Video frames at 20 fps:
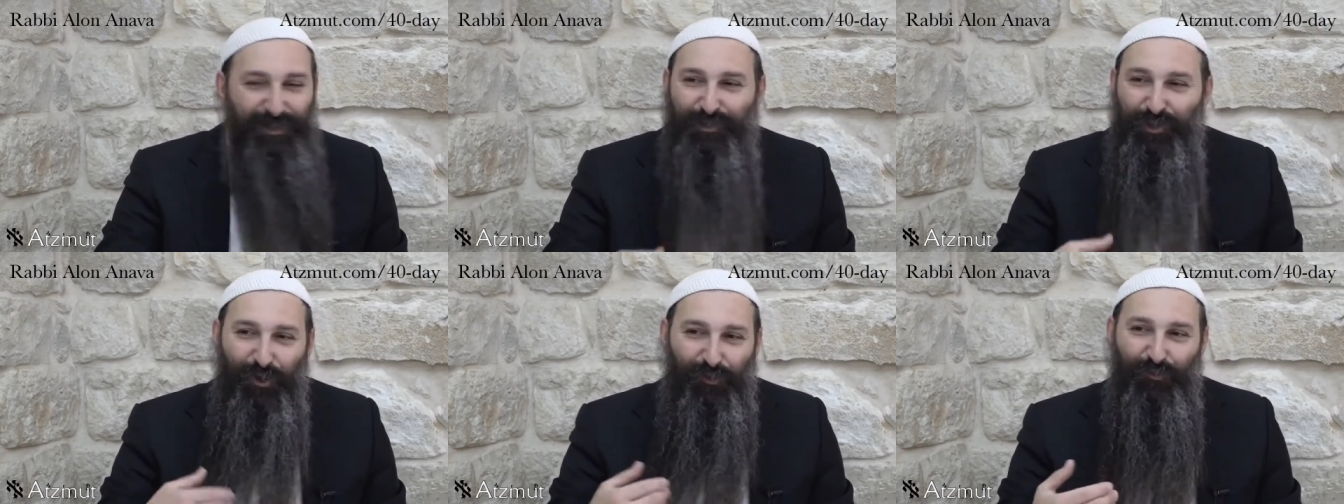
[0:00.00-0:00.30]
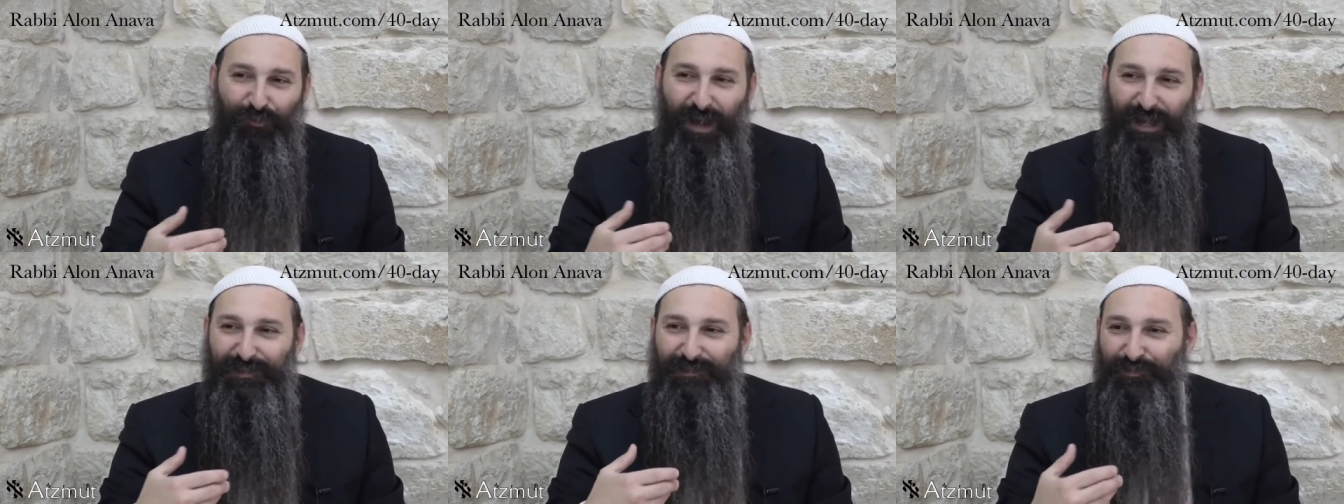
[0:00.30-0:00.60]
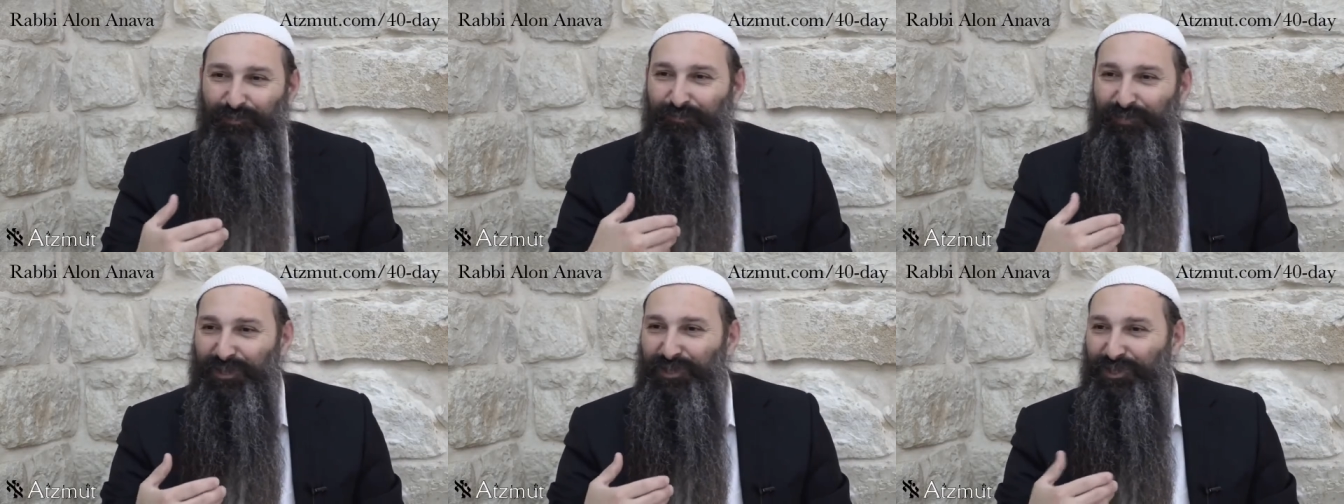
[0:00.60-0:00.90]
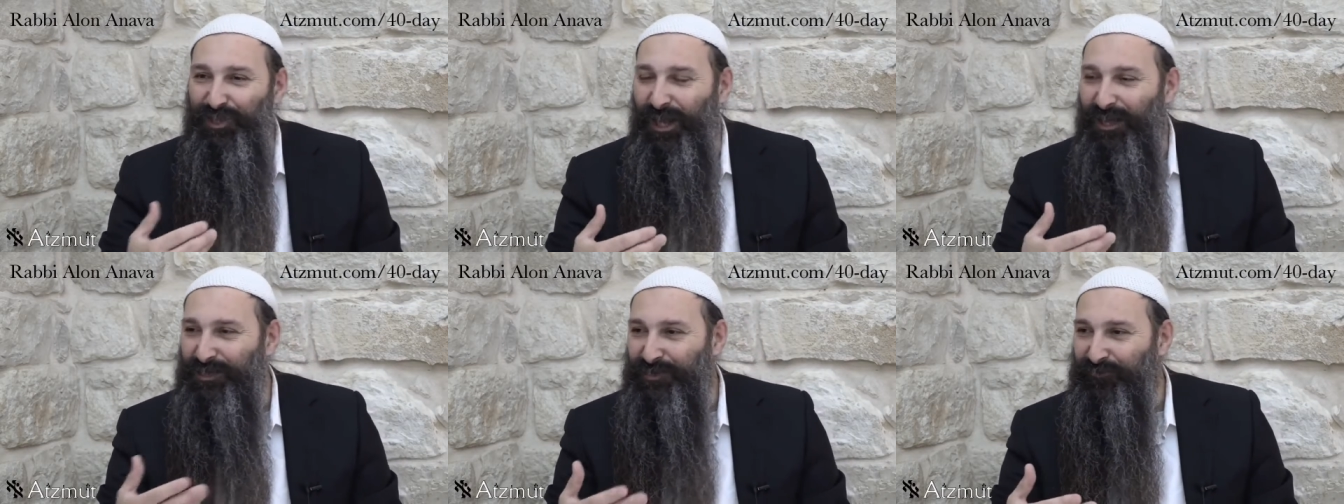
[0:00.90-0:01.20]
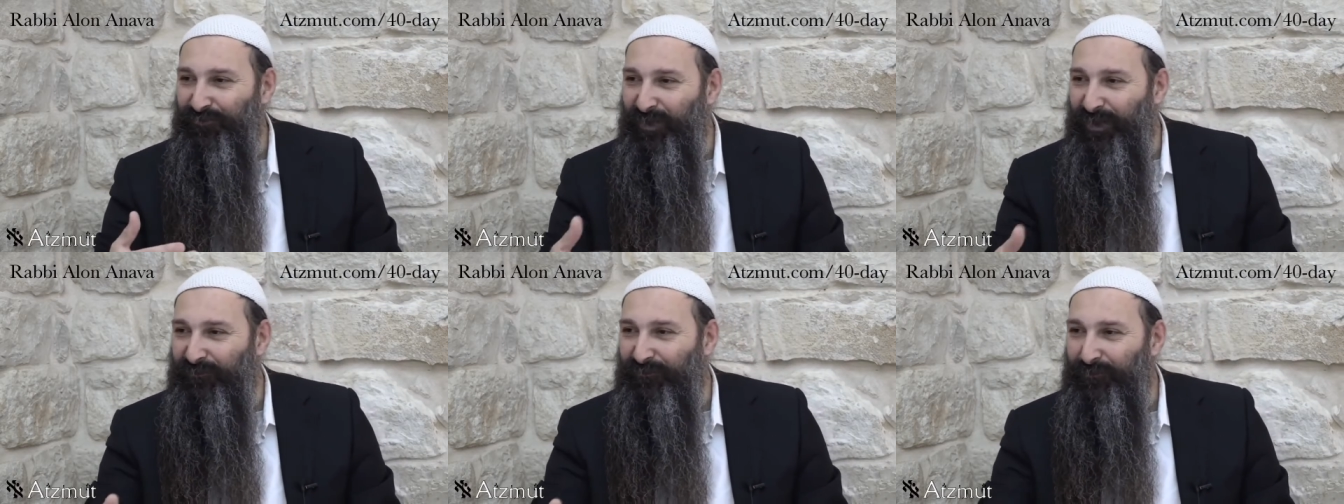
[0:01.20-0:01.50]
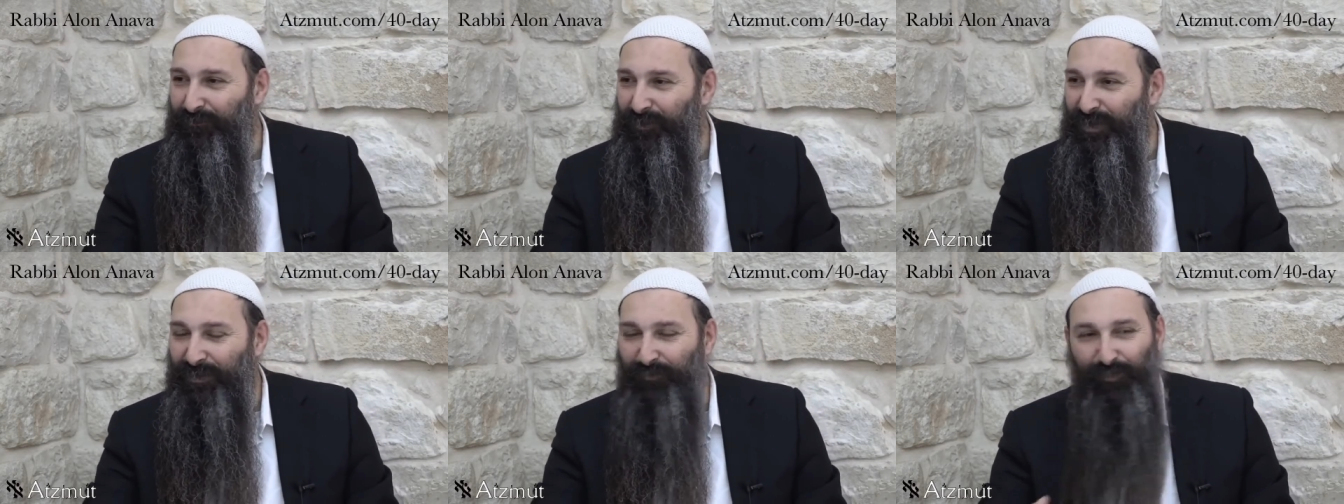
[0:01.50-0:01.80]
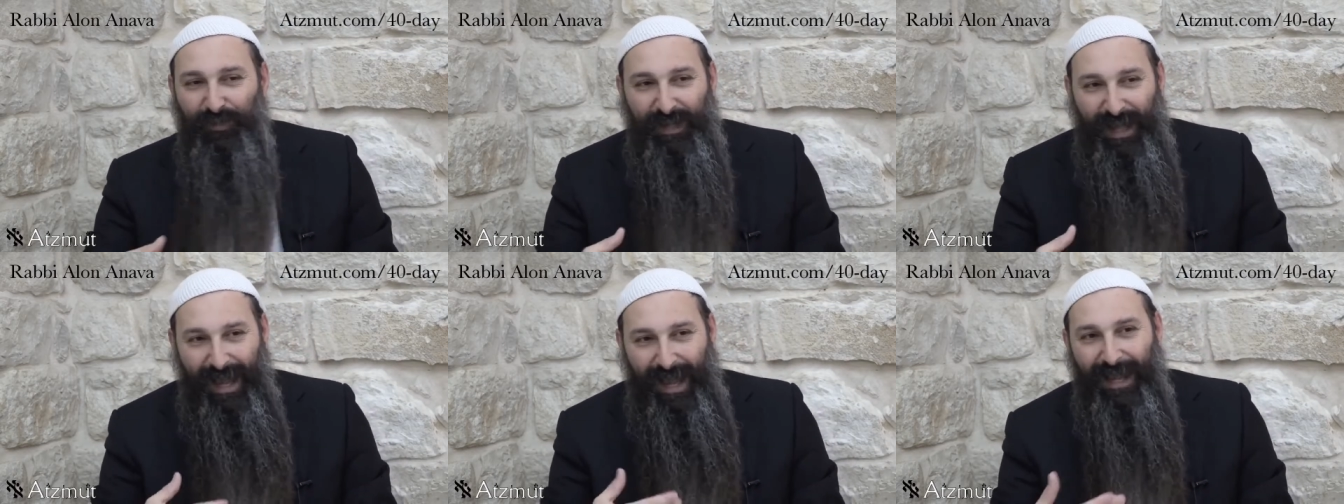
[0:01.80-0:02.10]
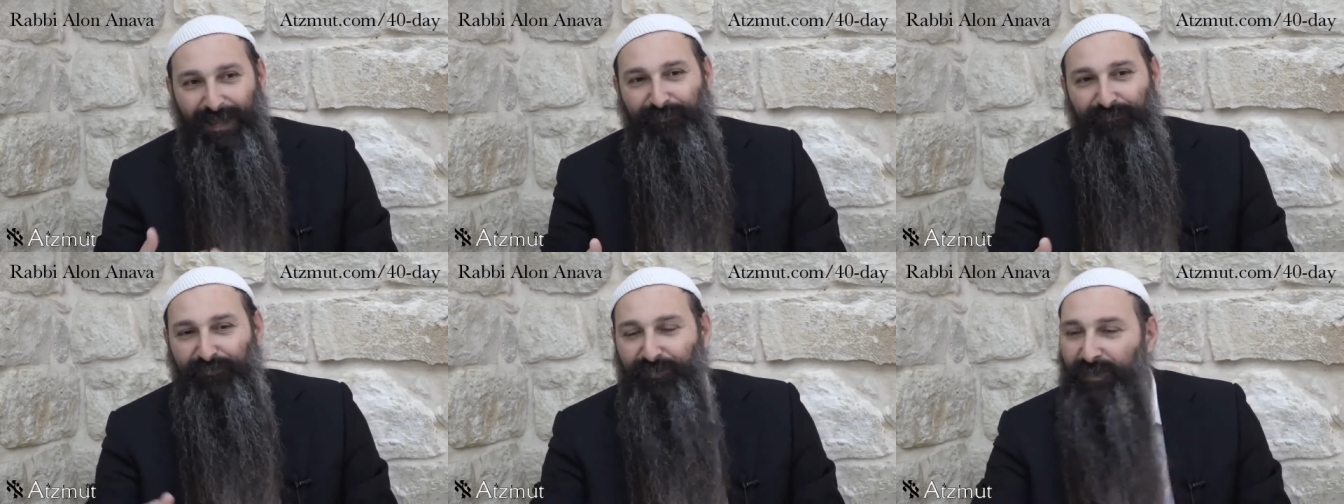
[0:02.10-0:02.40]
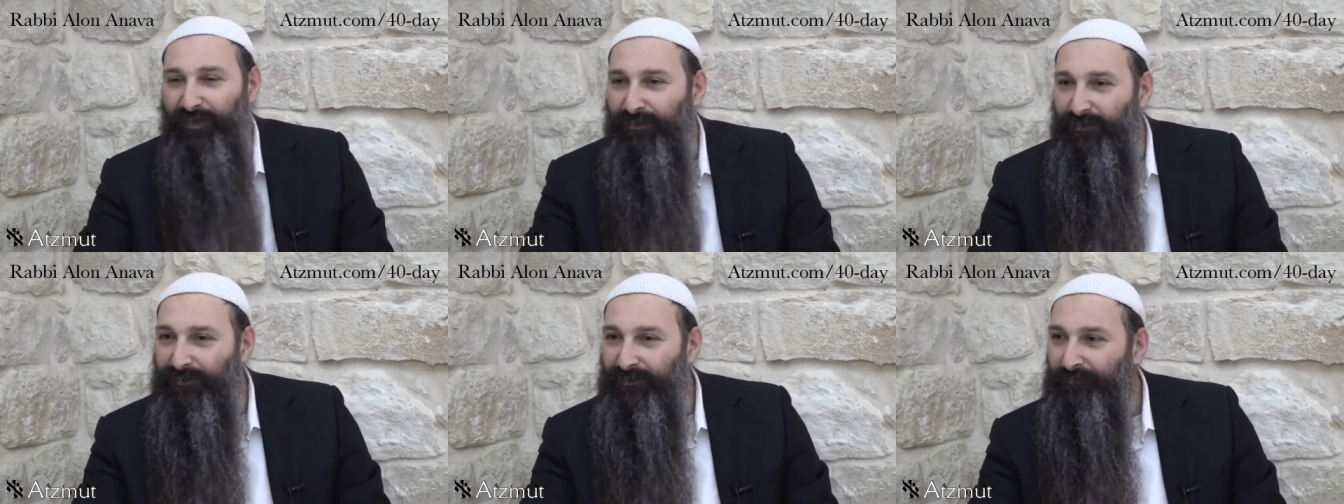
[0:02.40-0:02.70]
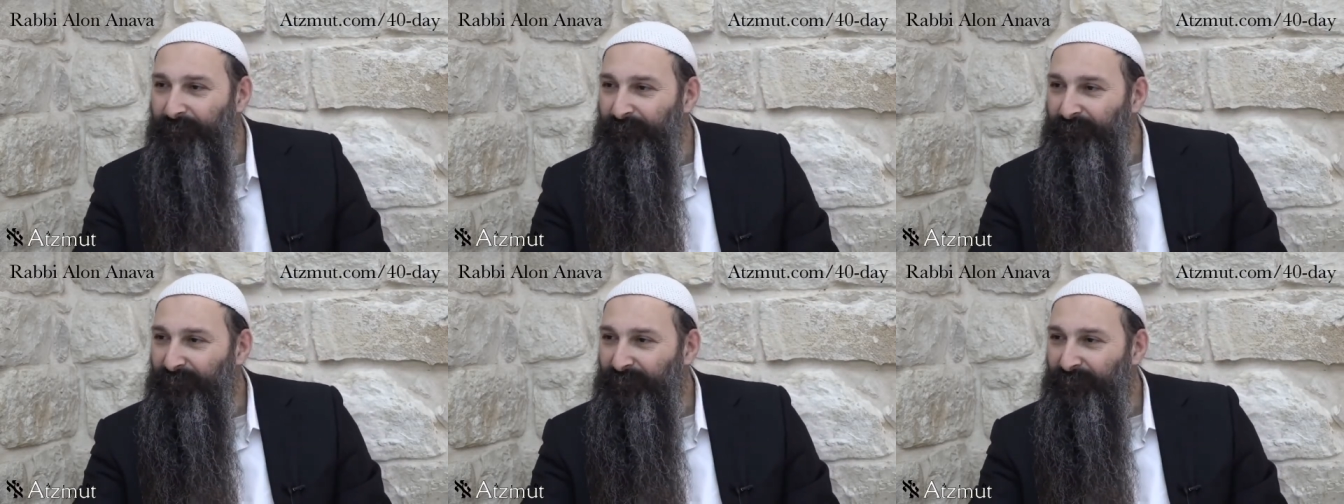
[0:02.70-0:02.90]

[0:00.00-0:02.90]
don't want to be judged favorably when I fail?